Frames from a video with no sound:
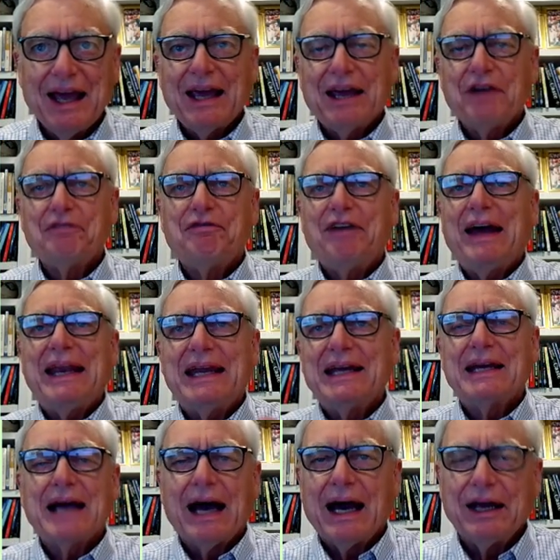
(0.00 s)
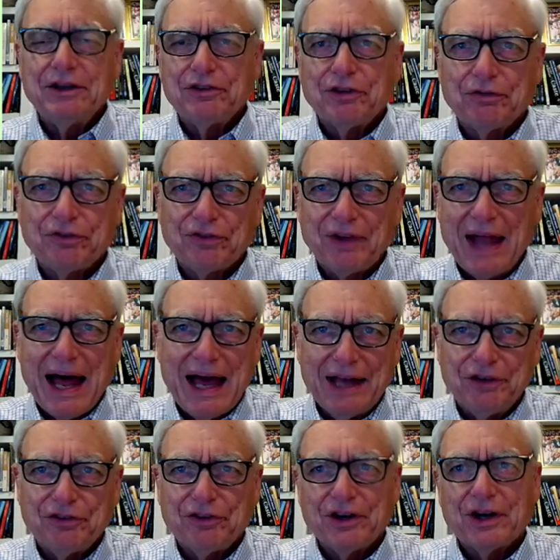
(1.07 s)
confetti kinds of
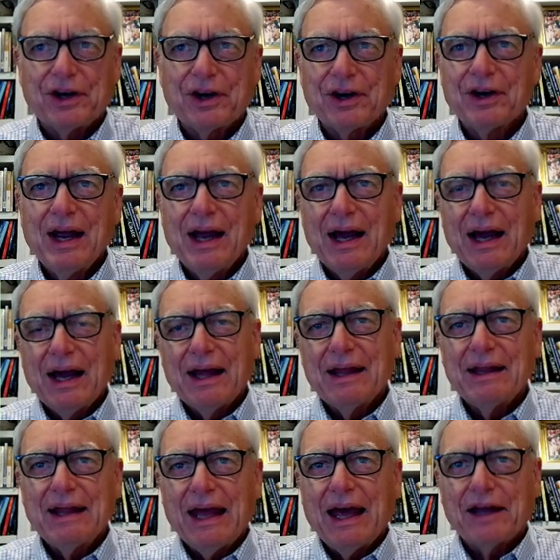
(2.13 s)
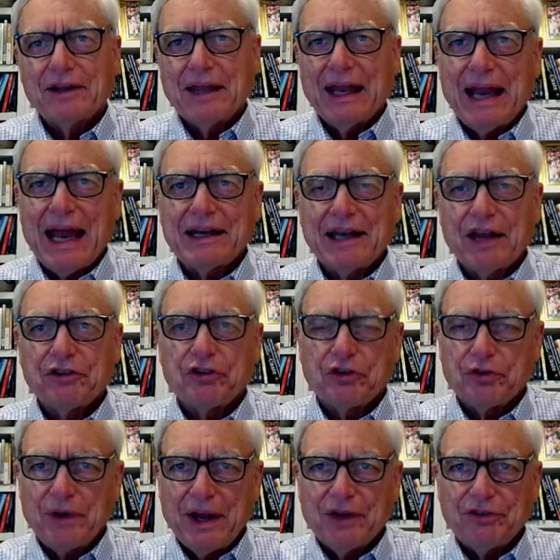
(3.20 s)
slides there that act as a
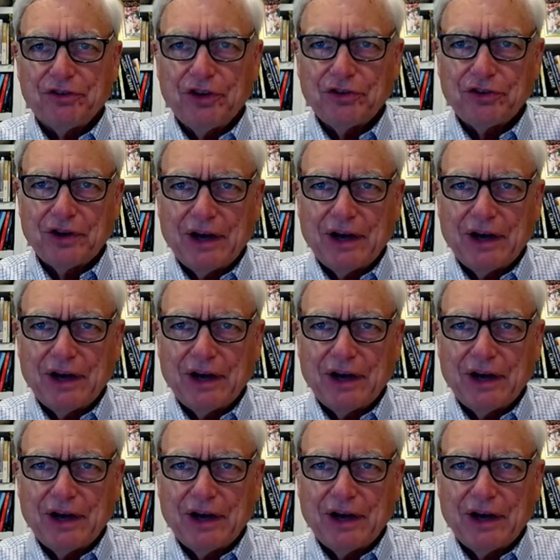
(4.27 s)
transition.